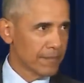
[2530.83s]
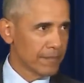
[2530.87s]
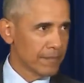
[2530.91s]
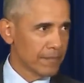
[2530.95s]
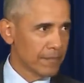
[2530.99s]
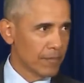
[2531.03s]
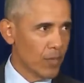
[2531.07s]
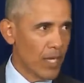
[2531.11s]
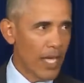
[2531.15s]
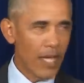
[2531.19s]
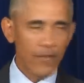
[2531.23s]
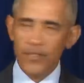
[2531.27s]

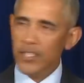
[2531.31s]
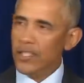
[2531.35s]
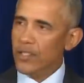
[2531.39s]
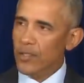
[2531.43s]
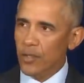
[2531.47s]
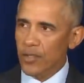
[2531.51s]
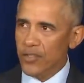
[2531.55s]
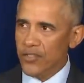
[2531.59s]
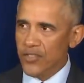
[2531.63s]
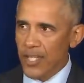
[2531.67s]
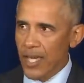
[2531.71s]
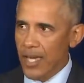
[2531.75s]
We have to do
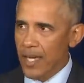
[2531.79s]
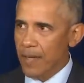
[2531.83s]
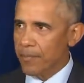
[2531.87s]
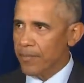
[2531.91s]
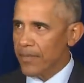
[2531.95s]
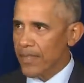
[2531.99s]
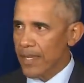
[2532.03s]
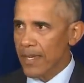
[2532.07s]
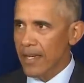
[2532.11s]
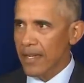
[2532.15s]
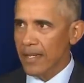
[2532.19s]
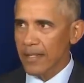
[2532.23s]
the same
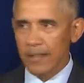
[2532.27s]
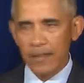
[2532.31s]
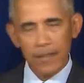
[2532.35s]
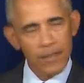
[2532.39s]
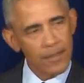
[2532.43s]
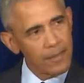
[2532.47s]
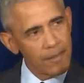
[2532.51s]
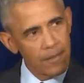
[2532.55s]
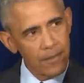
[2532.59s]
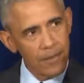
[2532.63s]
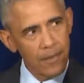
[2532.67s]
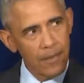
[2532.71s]

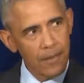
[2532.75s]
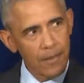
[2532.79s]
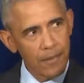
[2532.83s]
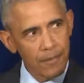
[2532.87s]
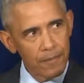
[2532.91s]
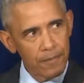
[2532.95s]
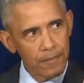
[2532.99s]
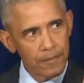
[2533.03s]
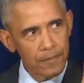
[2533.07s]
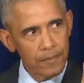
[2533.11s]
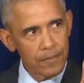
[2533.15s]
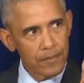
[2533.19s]
things
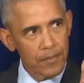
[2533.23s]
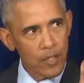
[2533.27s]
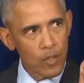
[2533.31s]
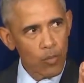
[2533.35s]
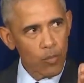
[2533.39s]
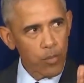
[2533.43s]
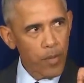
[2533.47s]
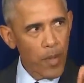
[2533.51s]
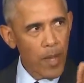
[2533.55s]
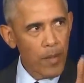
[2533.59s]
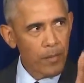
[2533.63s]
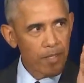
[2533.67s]
to the
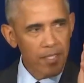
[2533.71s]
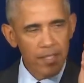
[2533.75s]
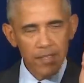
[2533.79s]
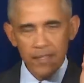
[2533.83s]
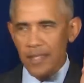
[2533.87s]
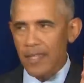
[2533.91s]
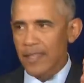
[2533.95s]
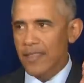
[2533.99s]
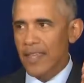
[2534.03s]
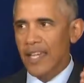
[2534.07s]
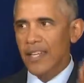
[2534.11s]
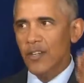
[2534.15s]
Republicans
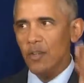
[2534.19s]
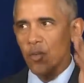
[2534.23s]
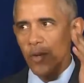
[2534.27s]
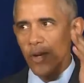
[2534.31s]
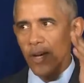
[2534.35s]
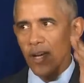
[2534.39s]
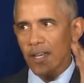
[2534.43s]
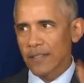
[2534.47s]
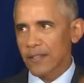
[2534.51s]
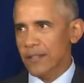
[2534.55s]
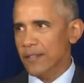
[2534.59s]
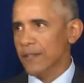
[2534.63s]
that they do to
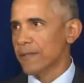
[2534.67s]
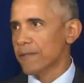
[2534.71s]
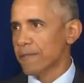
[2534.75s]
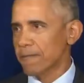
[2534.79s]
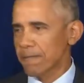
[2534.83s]
us.